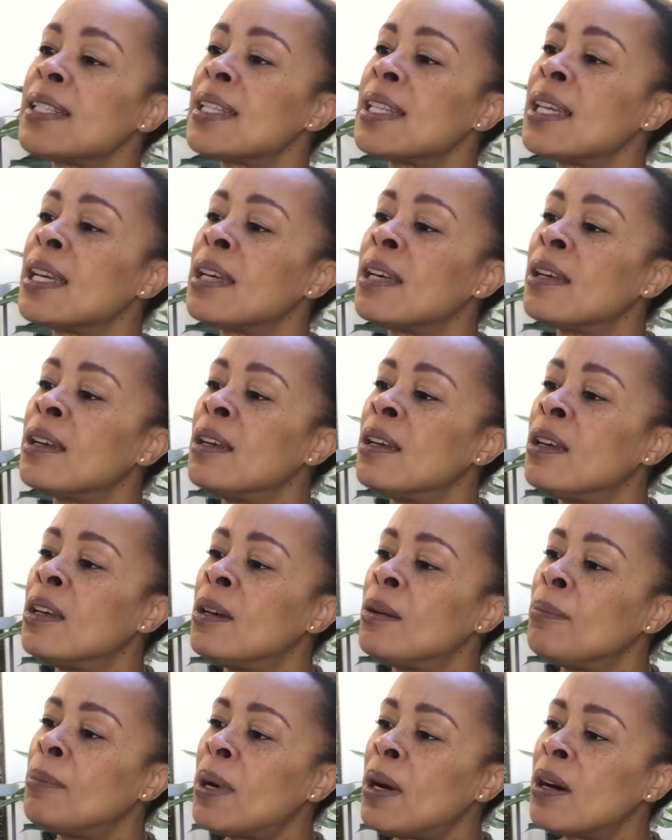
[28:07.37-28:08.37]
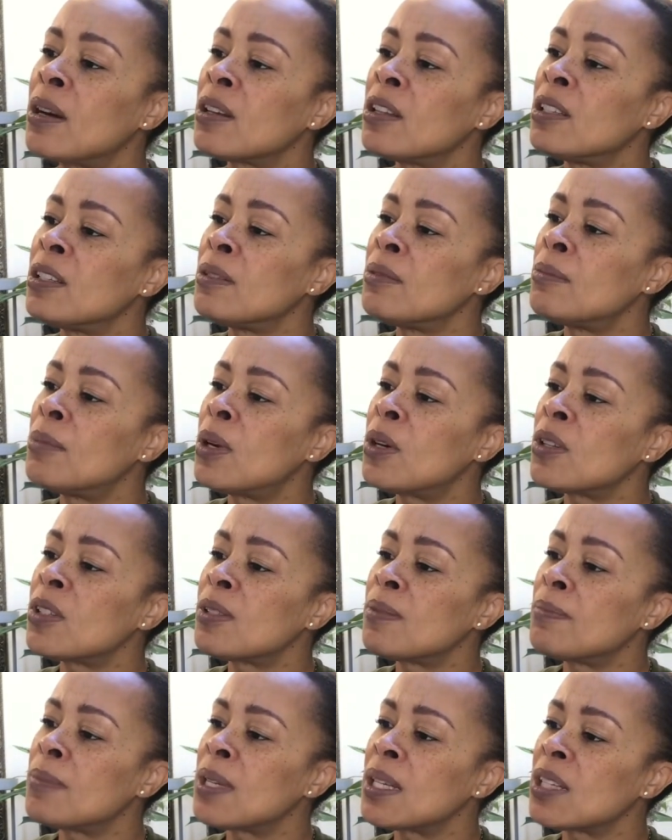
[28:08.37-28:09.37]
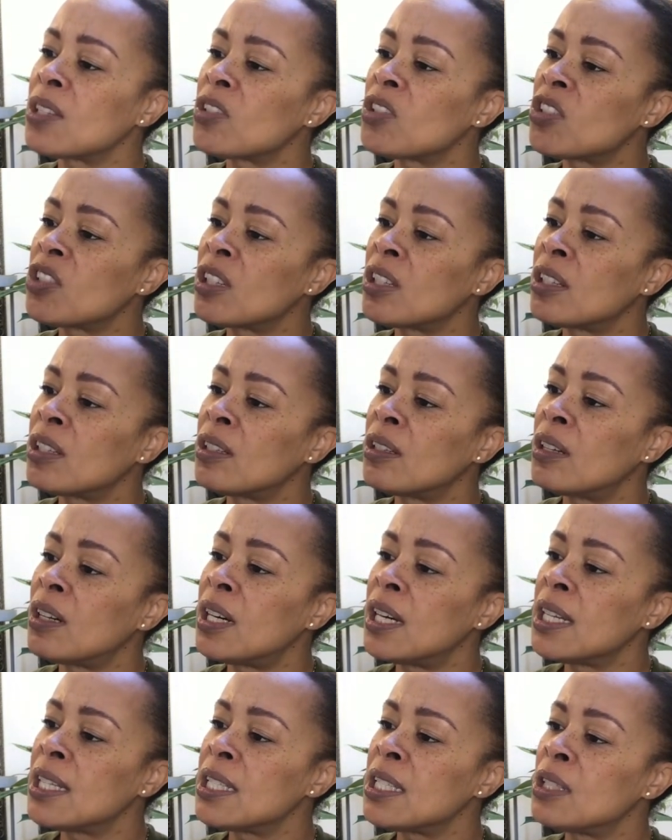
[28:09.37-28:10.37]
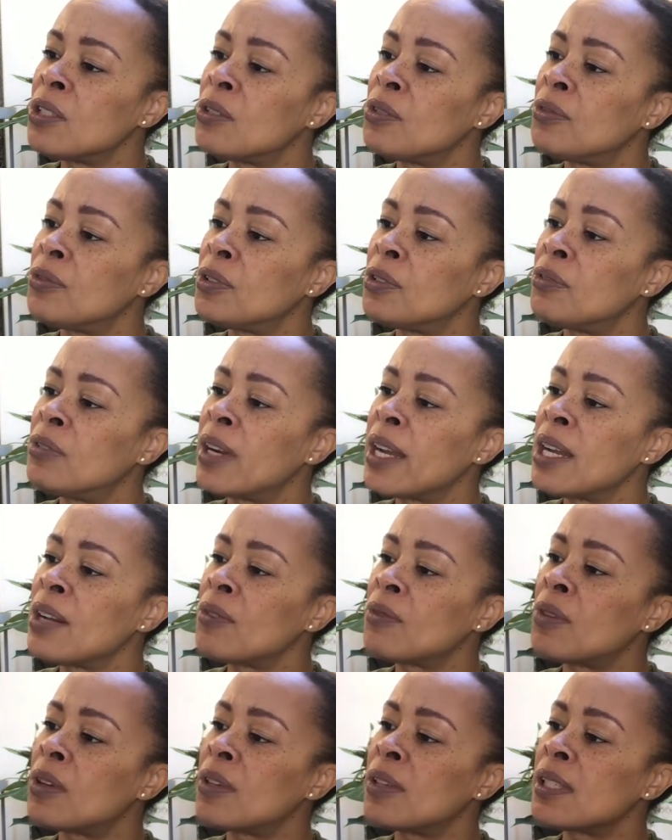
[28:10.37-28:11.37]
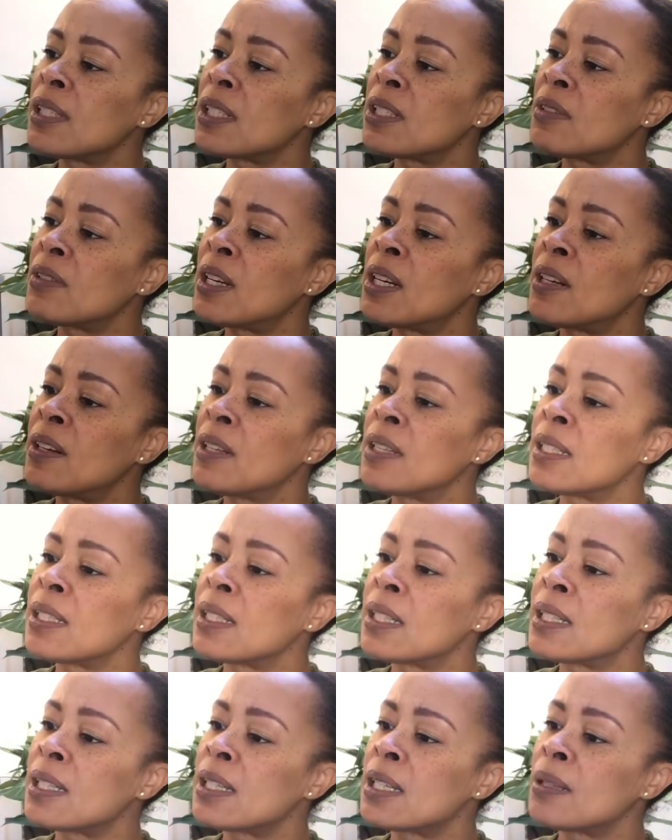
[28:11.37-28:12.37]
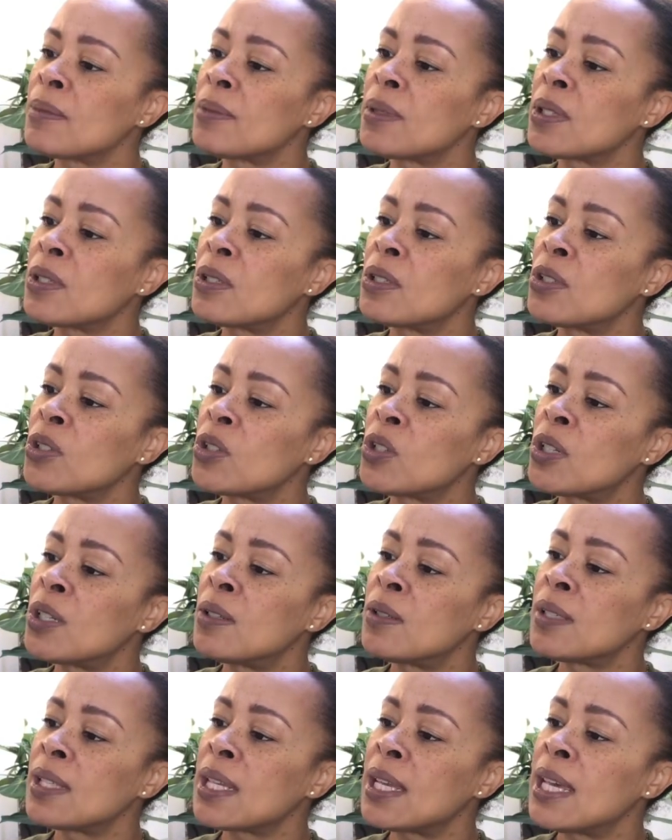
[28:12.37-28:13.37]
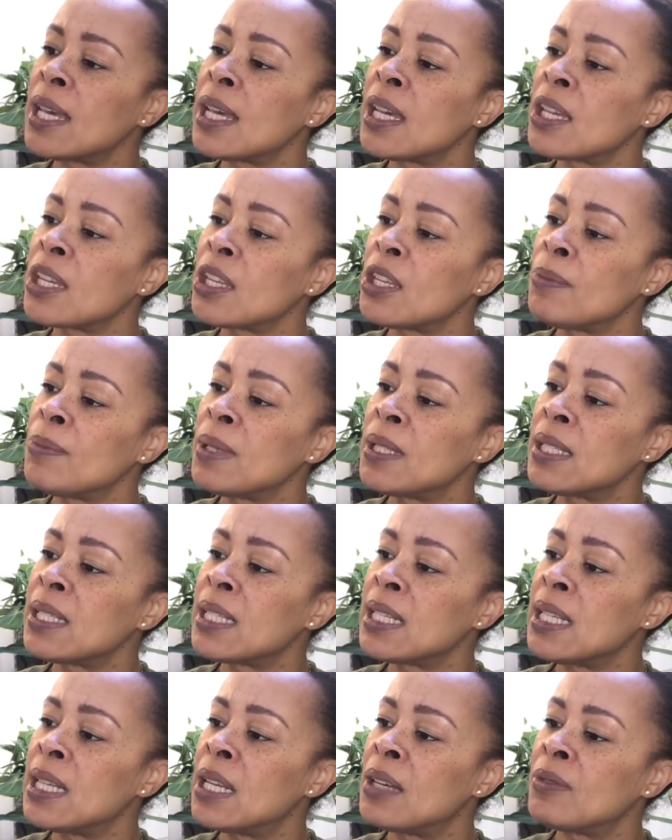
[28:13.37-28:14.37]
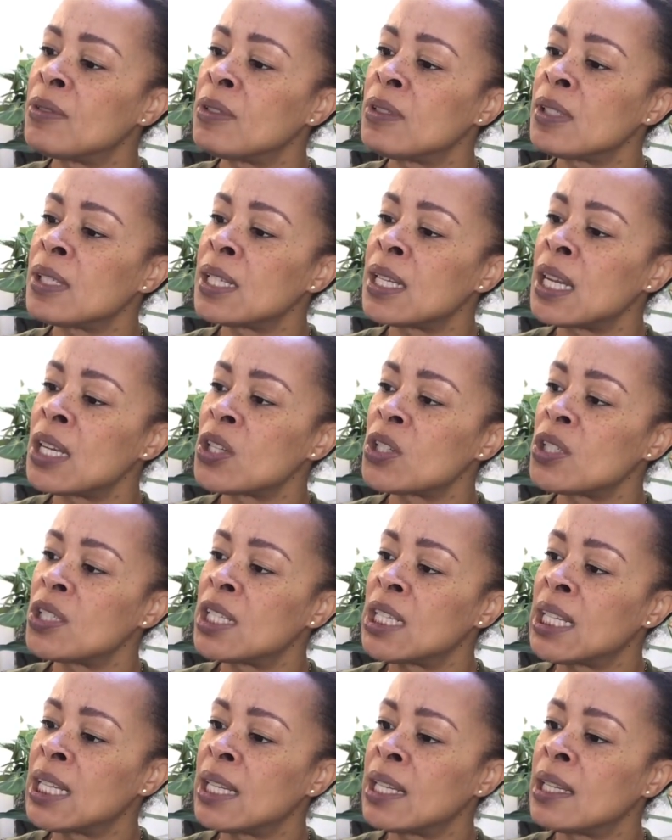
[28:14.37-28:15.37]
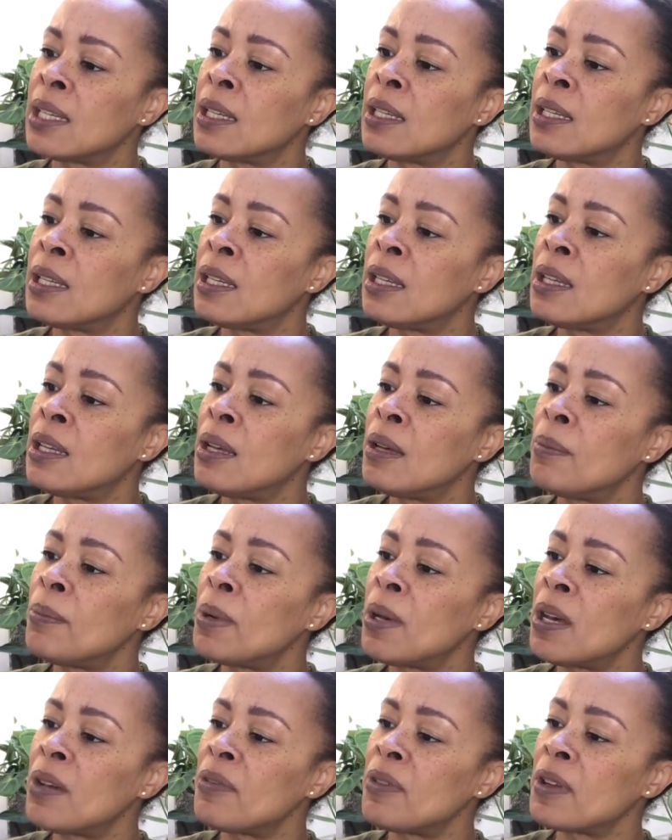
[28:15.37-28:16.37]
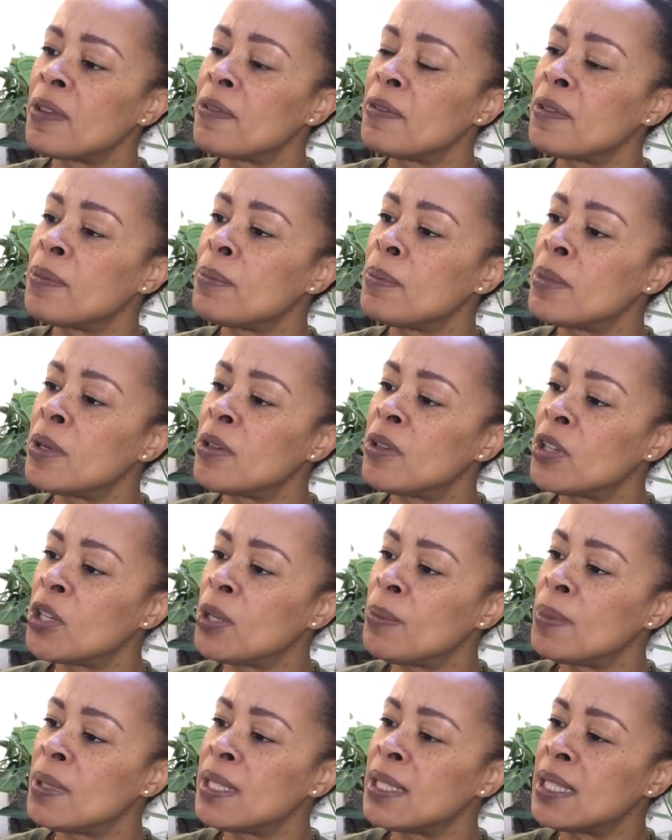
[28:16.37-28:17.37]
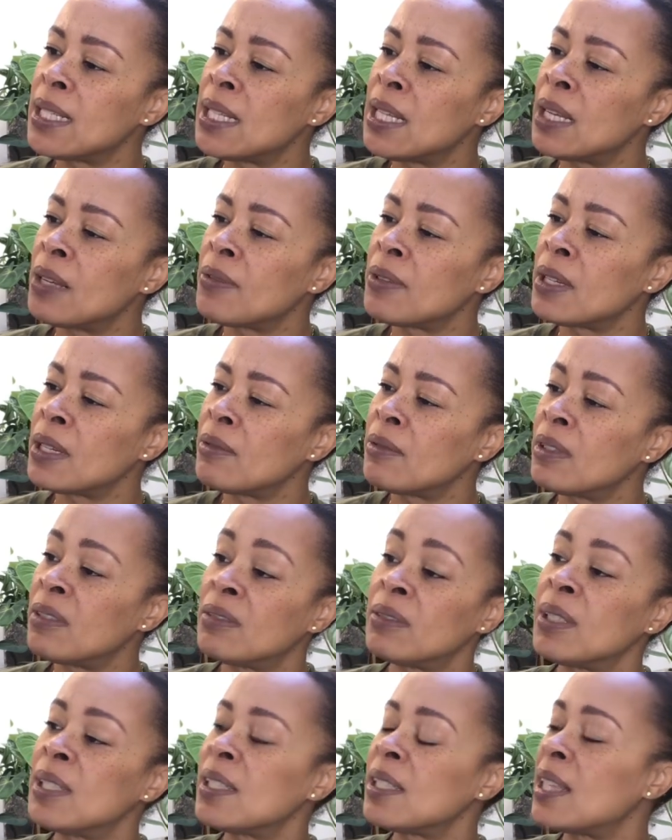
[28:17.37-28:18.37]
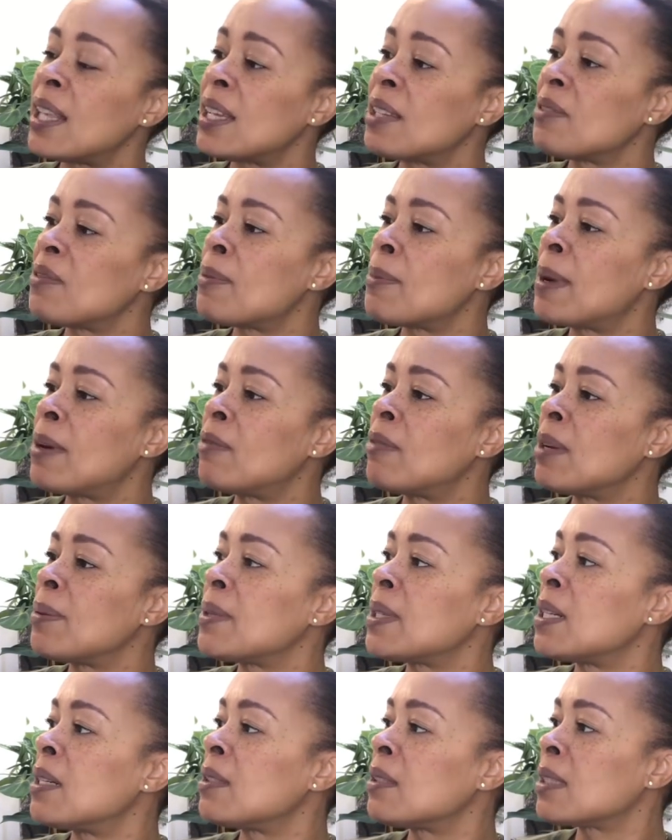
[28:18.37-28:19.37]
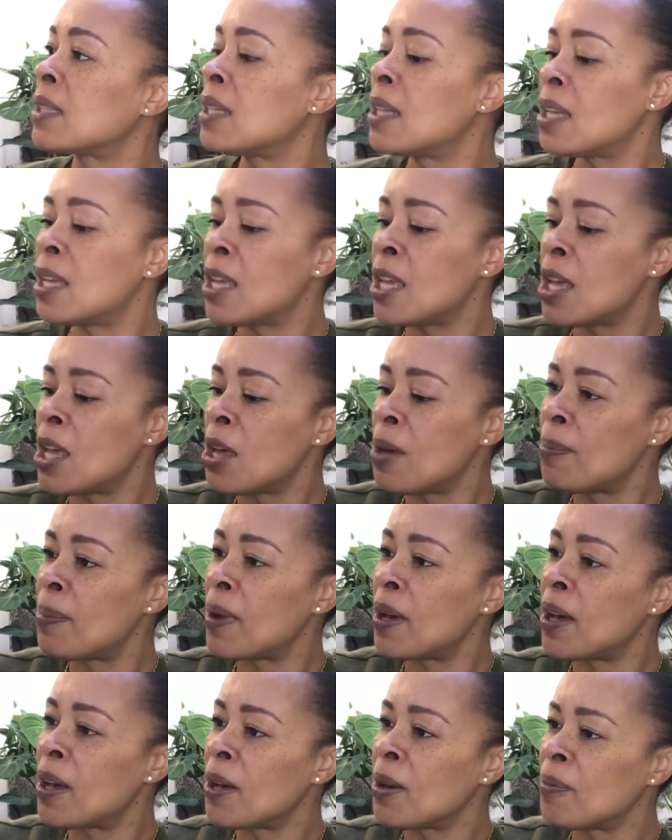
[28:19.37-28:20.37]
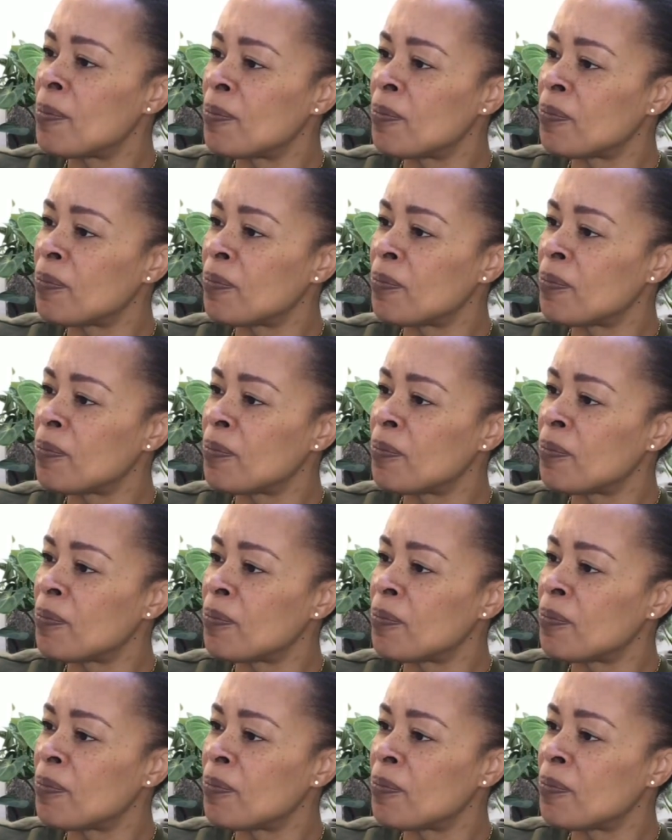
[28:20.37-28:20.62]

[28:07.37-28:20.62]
here, bark and moss mixture, ideal for rainforest terrarium setups, controls the air humidity levels naturally, perfect for humidity loving, oh, that's for about reptiles. But